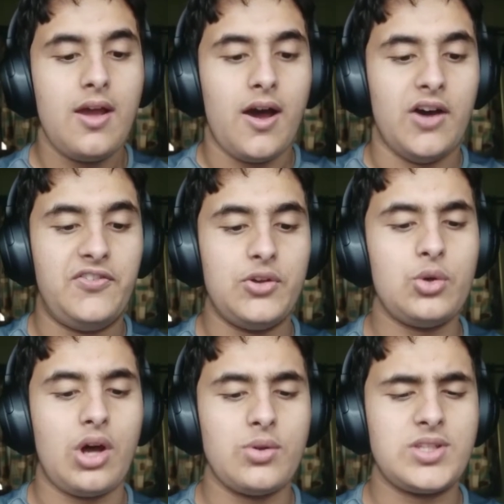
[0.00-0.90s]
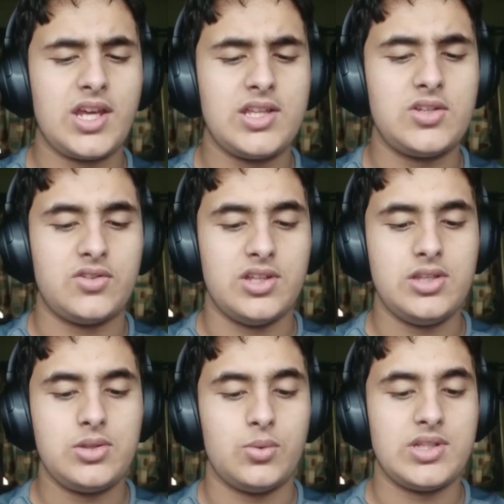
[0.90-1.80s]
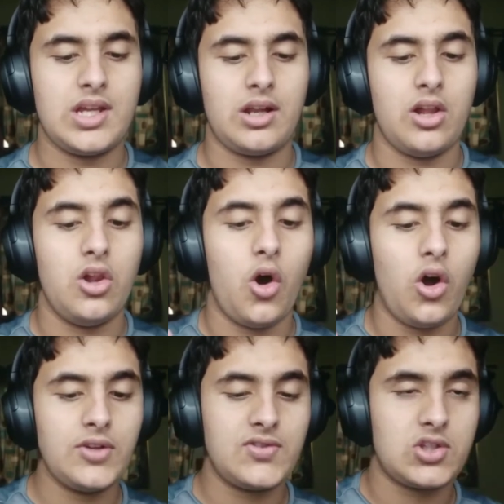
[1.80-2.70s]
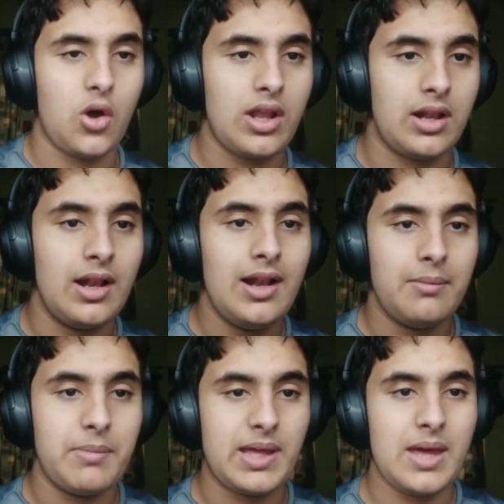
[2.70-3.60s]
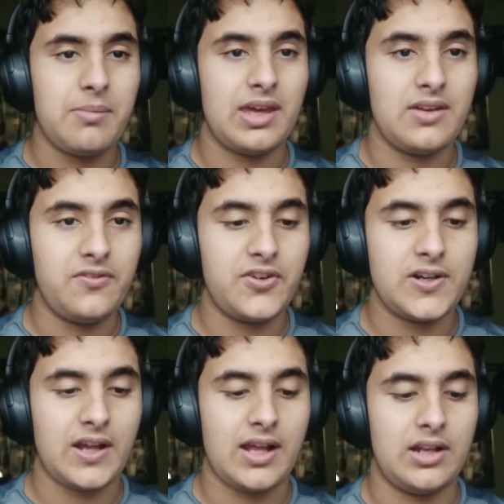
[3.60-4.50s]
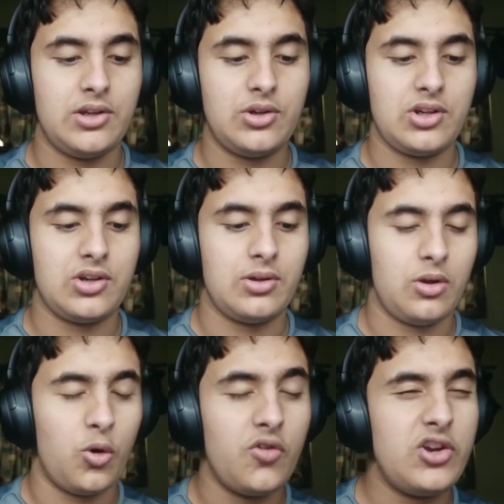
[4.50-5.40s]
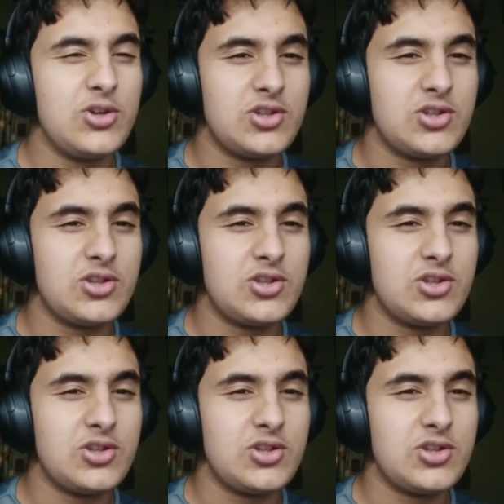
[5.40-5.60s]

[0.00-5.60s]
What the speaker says: A few downsides of this was that a lot of soil became infertile due to overuse